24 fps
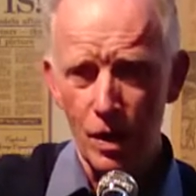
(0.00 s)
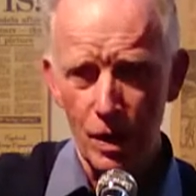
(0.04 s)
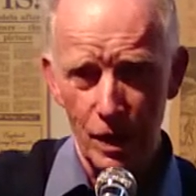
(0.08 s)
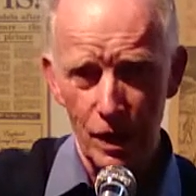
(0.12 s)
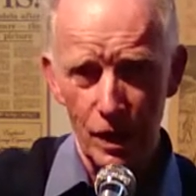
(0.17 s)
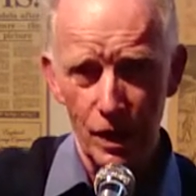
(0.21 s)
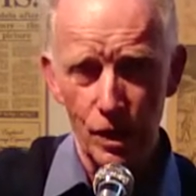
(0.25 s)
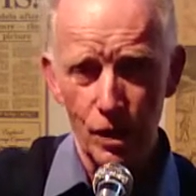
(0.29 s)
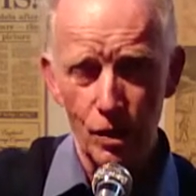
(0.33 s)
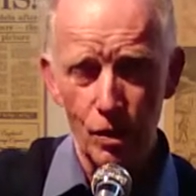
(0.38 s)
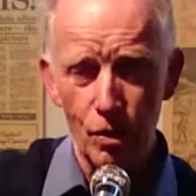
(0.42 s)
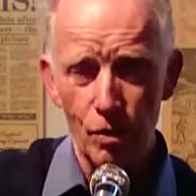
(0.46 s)

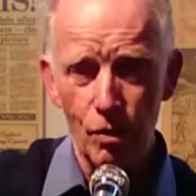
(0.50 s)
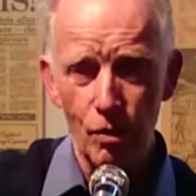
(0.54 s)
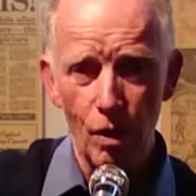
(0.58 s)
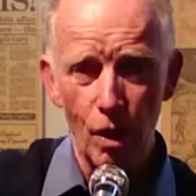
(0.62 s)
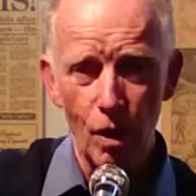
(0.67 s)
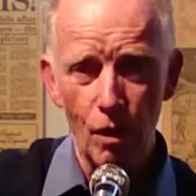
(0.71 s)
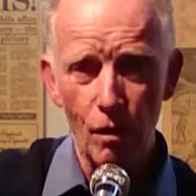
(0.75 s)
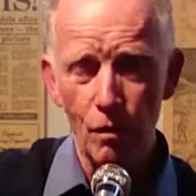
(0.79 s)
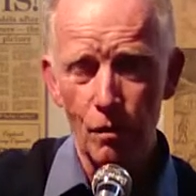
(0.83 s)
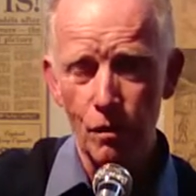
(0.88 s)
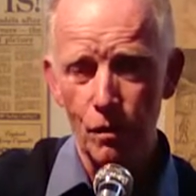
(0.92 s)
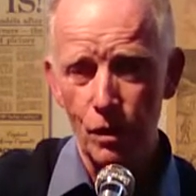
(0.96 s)
leader
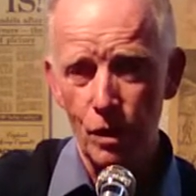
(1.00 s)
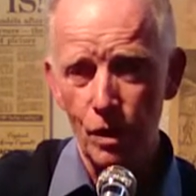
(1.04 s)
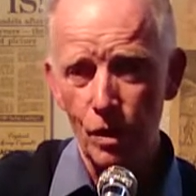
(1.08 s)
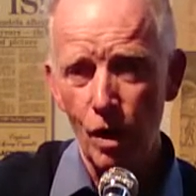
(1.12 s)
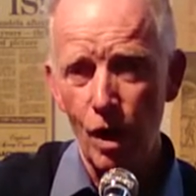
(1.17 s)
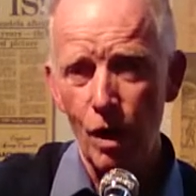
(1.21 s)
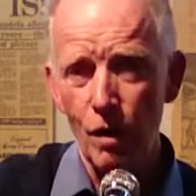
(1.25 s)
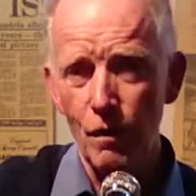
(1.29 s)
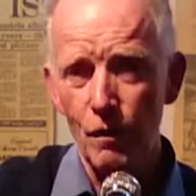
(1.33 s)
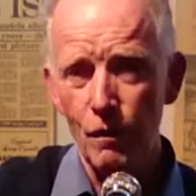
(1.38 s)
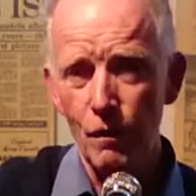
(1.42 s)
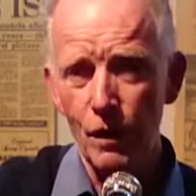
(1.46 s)
of the
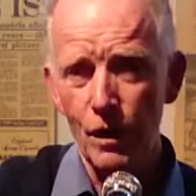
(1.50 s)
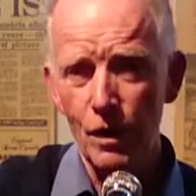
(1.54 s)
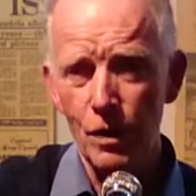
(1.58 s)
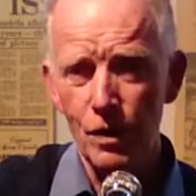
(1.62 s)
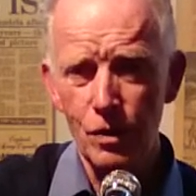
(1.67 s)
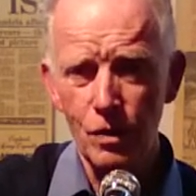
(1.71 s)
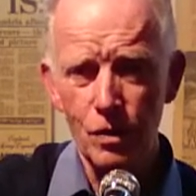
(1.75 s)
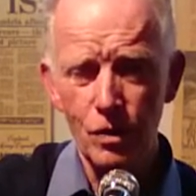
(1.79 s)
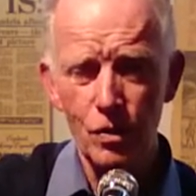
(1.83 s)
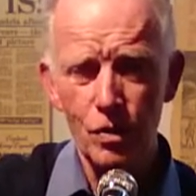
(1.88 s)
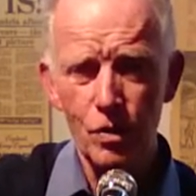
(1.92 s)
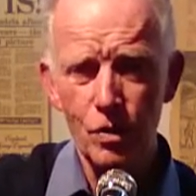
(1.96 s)

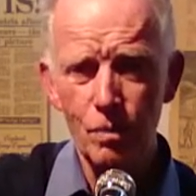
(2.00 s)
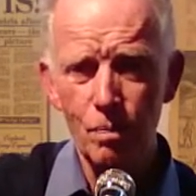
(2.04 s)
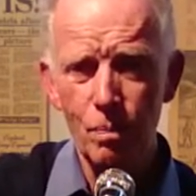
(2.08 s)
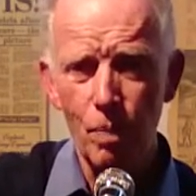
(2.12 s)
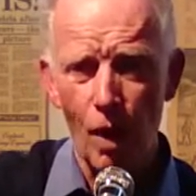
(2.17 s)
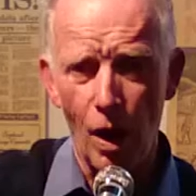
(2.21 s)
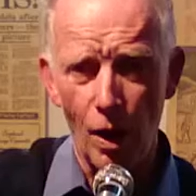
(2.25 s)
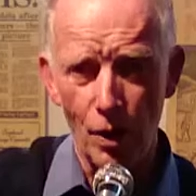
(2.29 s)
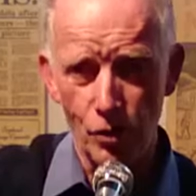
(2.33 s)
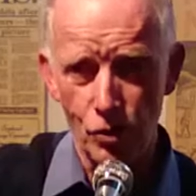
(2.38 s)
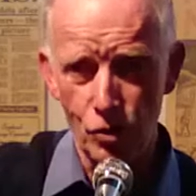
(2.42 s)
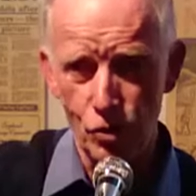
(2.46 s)

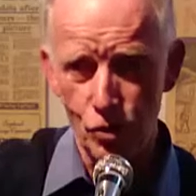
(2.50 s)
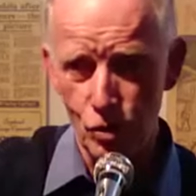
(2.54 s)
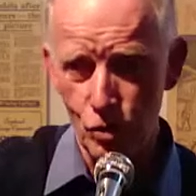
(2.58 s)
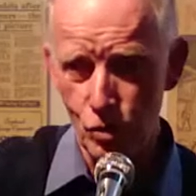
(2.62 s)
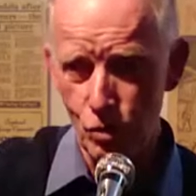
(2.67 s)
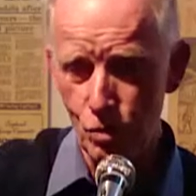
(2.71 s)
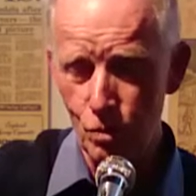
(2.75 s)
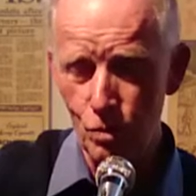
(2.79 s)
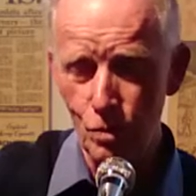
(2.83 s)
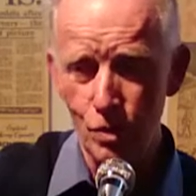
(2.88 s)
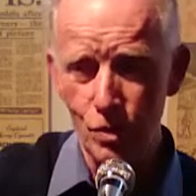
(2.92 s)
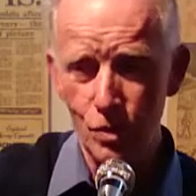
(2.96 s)
convent
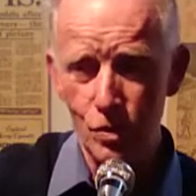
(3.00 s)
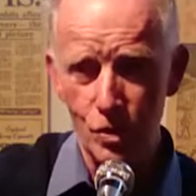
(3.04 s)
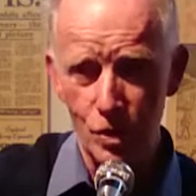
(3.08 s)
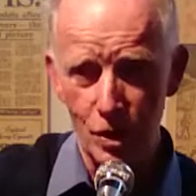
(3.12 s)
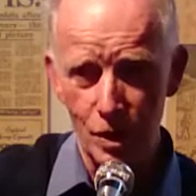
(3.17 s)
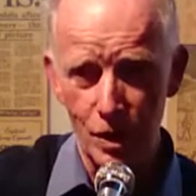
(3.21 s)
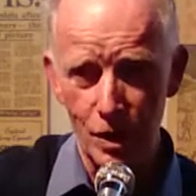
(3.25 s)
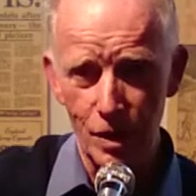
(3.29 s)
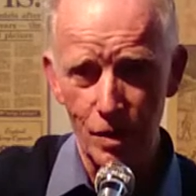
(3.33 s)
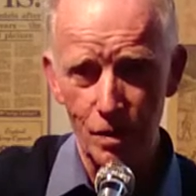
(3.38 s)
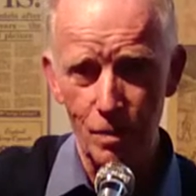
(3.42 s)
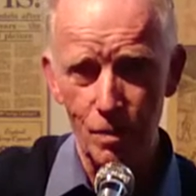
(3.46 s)
pontoon
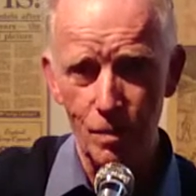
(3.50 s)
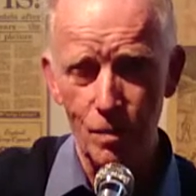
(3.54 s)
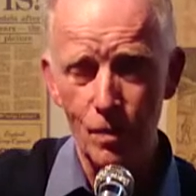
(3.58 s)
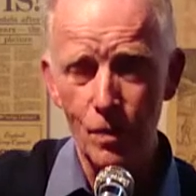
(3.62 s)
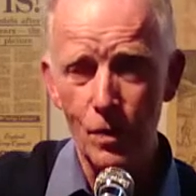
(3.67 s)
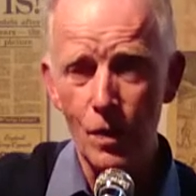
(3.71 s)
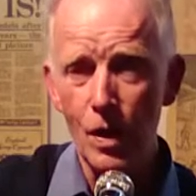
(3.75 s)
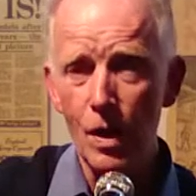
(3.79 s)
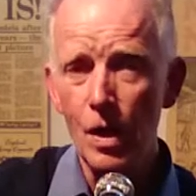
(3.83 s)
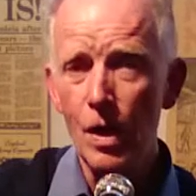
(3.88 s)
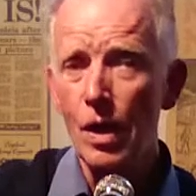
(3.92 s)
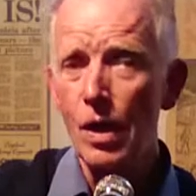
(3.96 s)
team,